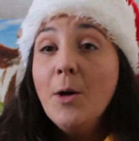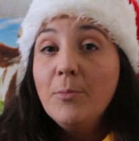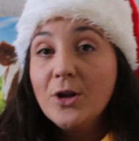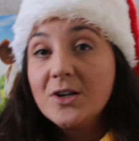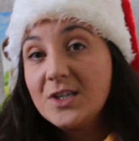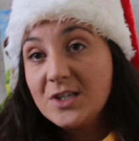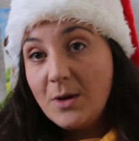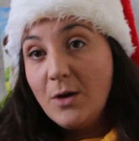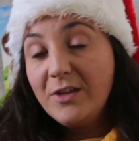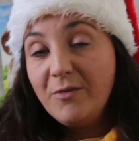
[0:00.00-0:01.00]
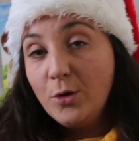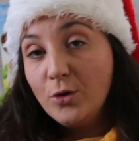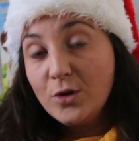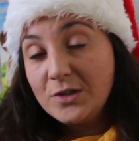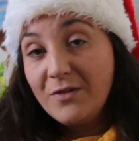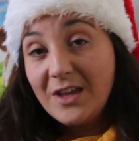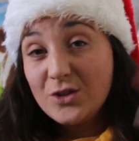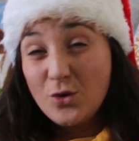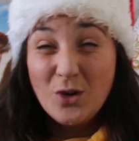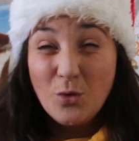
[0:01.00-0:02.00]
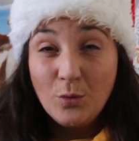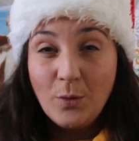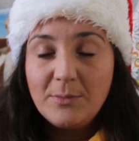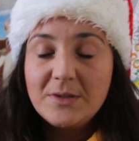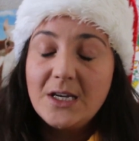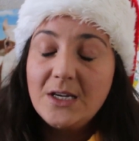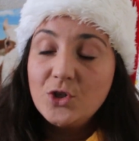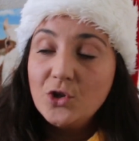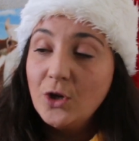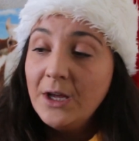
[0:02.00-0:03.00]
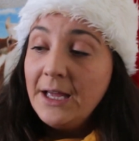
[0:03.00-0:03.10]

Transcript: Plus as well, they've put lots of things on their own website too.